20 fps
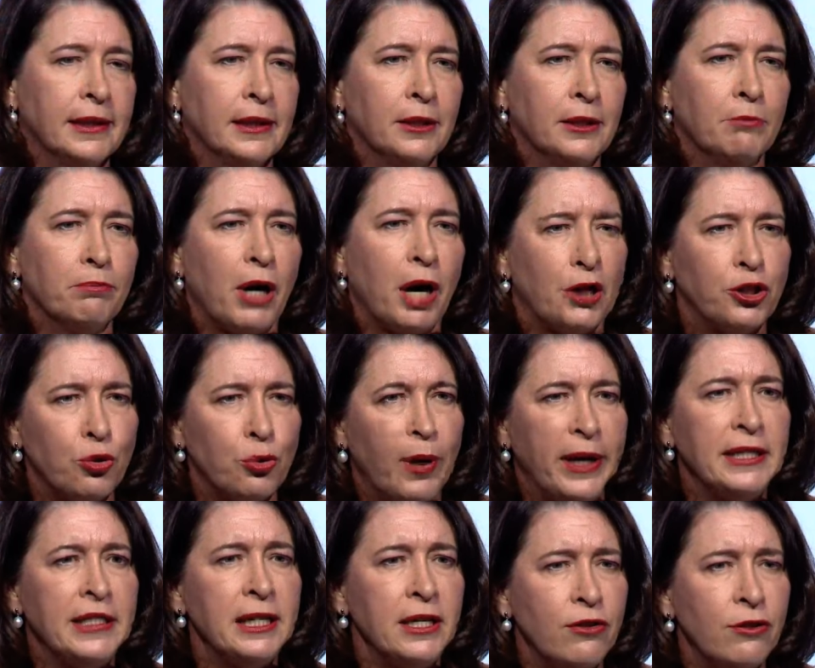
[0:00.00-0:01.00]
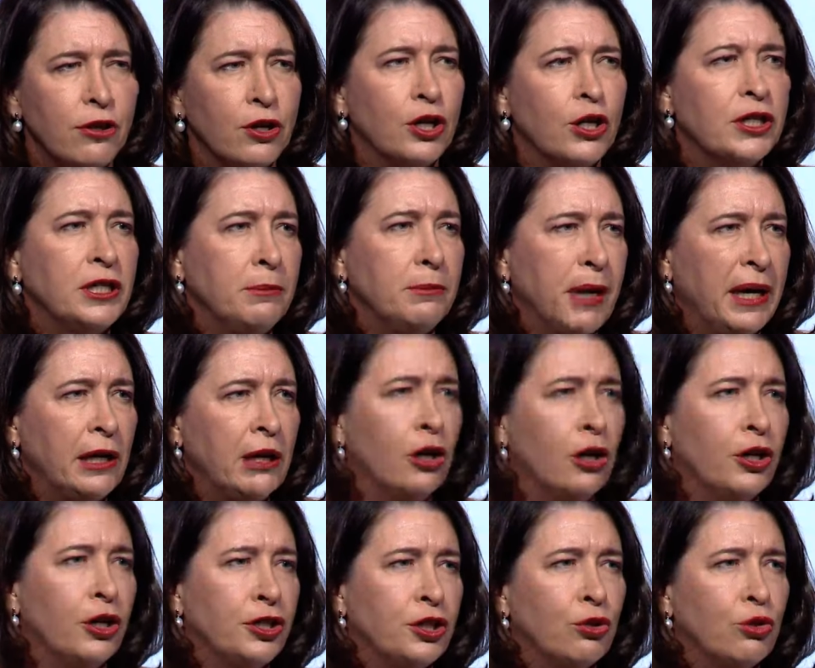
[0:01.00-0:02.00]
By 2030,
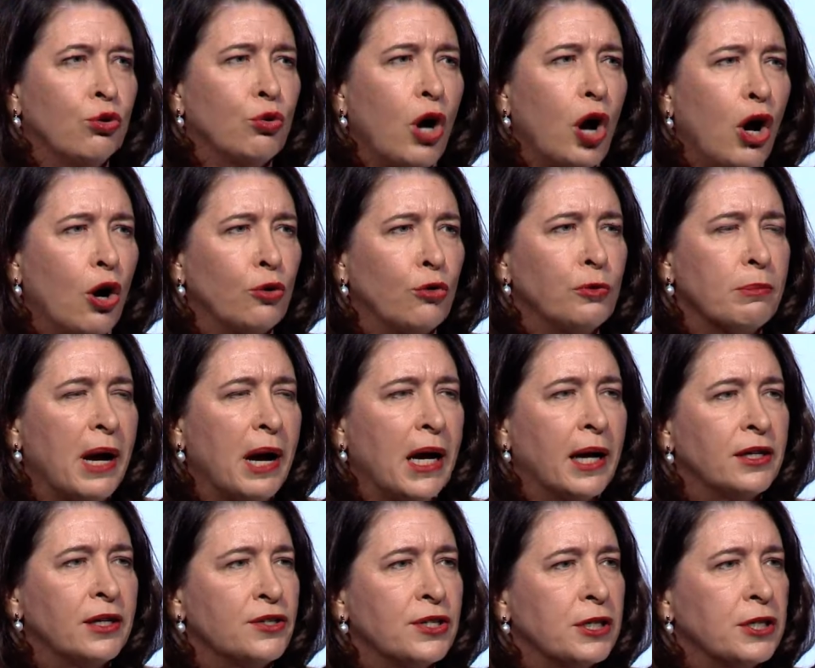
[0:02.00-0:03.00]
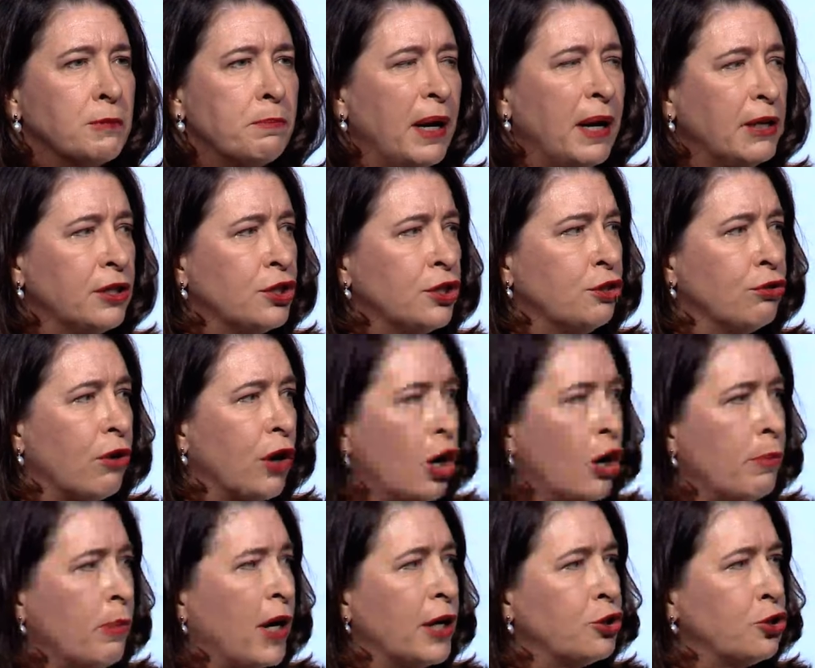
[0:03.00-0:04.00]
metallurgical coal demand is expected to grow
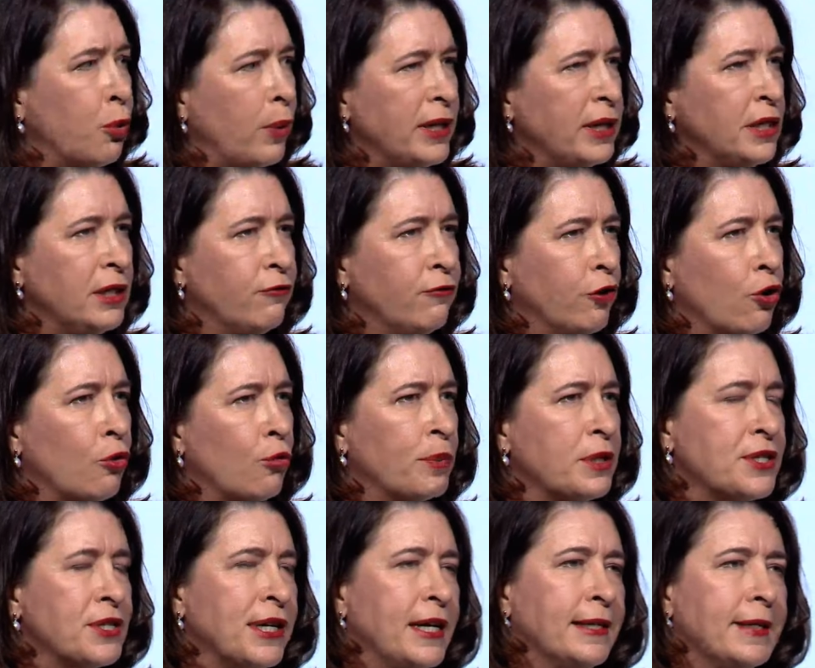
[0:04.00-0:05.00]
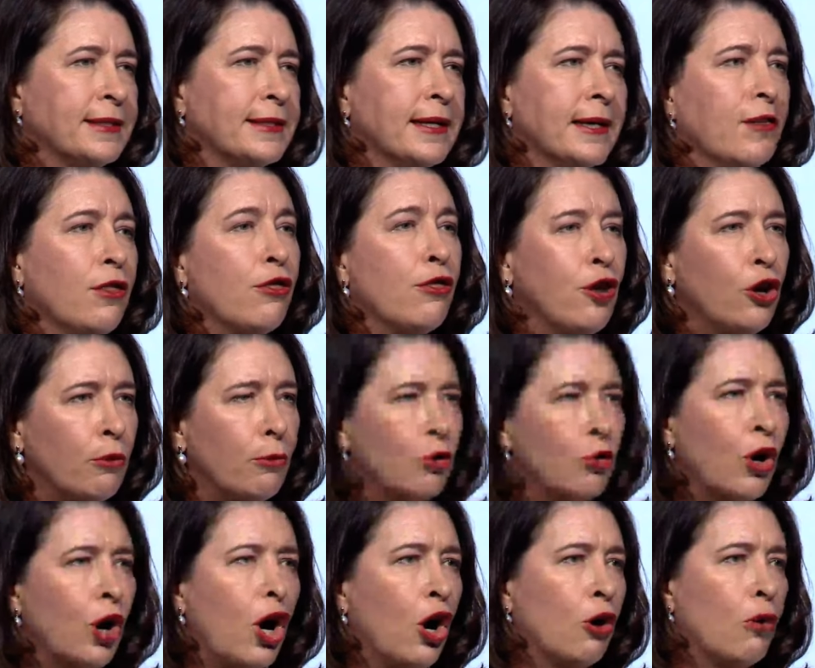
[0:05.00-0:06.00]
by 24% and thermal
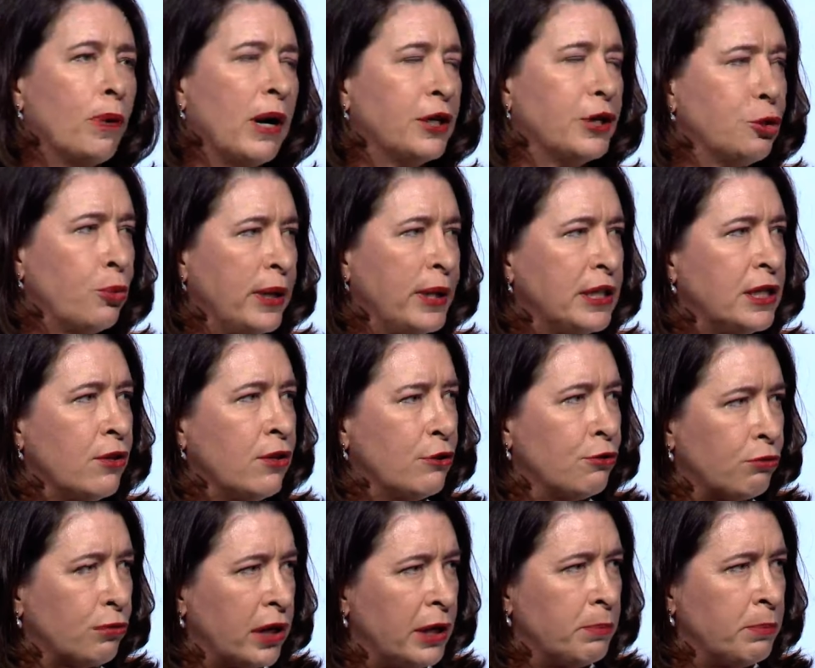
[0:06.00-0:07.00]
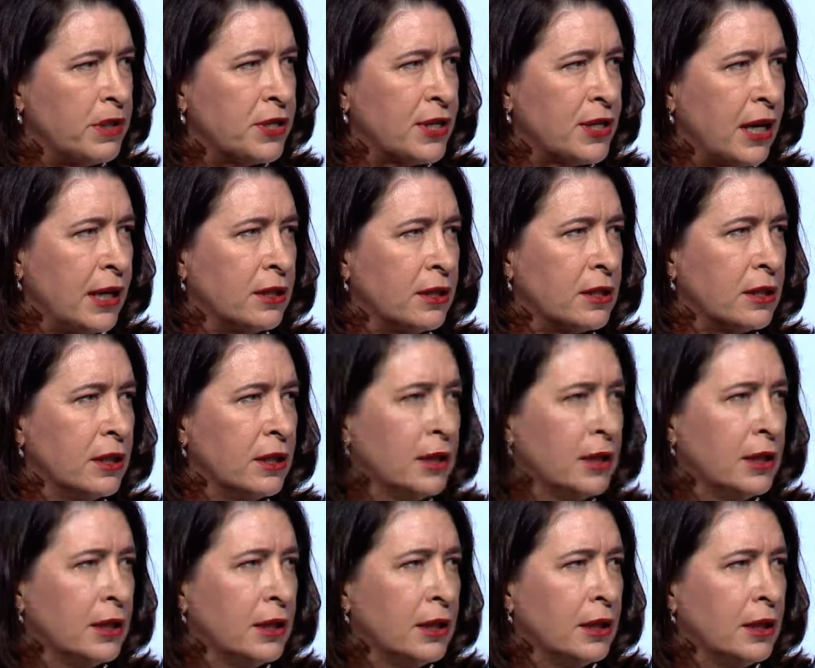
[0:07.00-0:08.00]
coal by 23%.
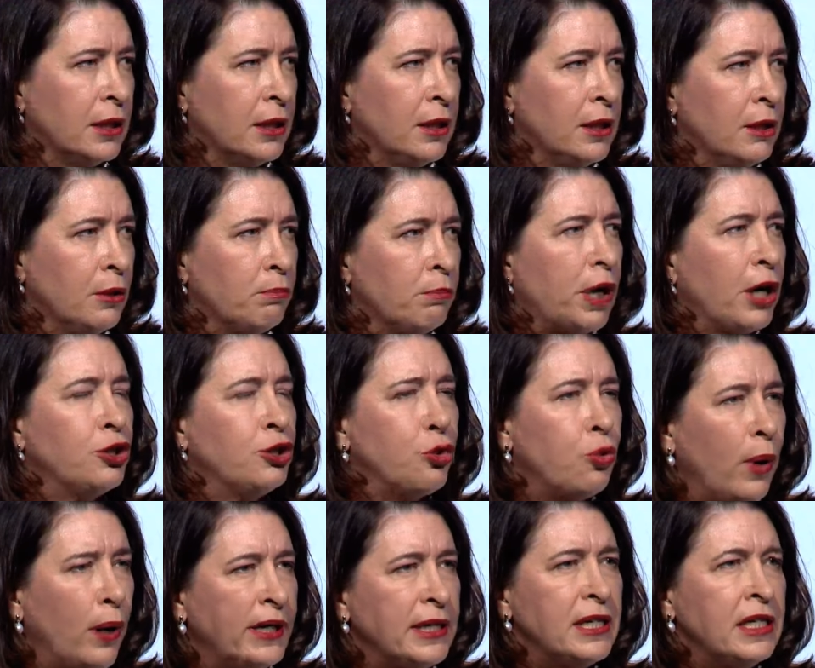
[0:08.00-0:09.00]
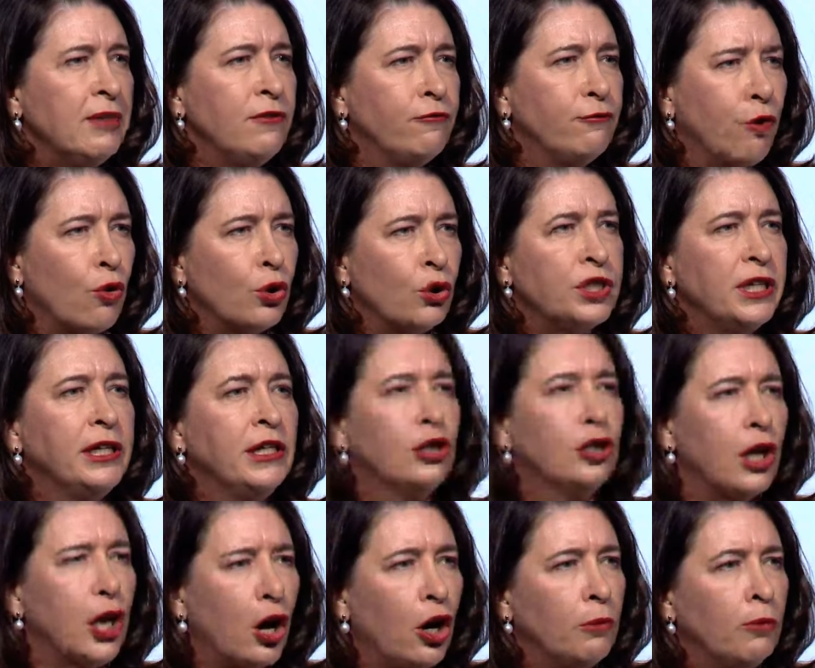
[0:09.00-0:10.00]
By 2040,
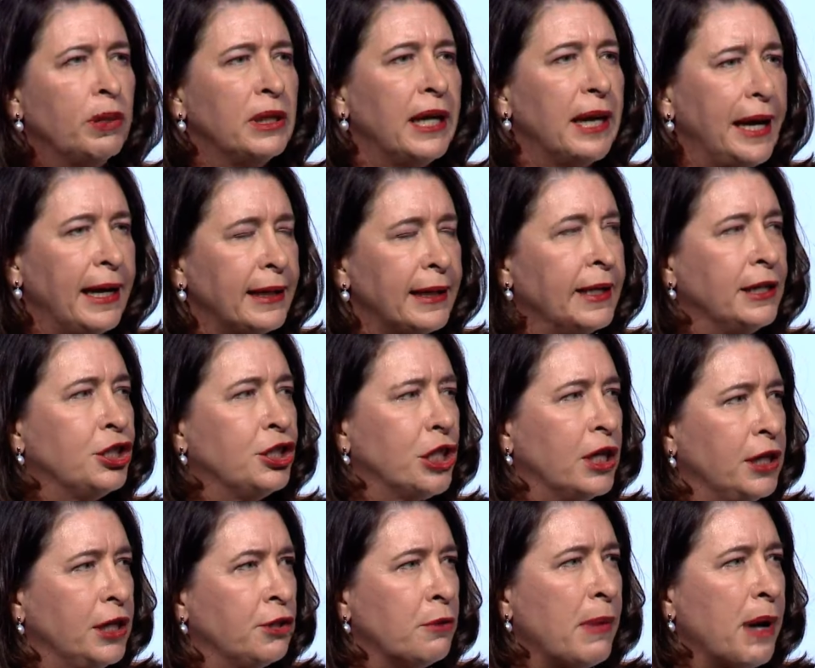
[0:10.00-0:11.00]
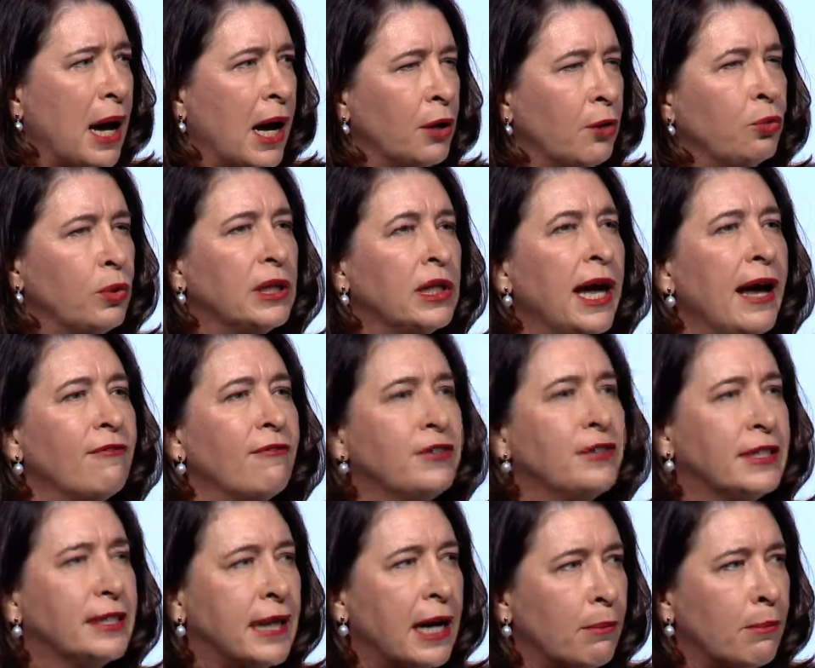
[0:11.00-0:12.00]
global LNG demand will have
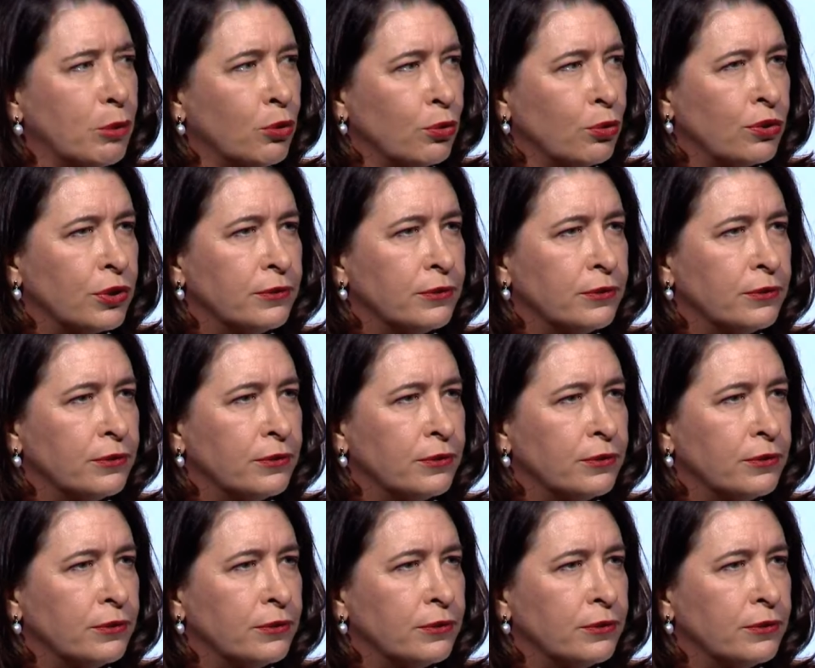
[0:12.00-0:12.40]
doubled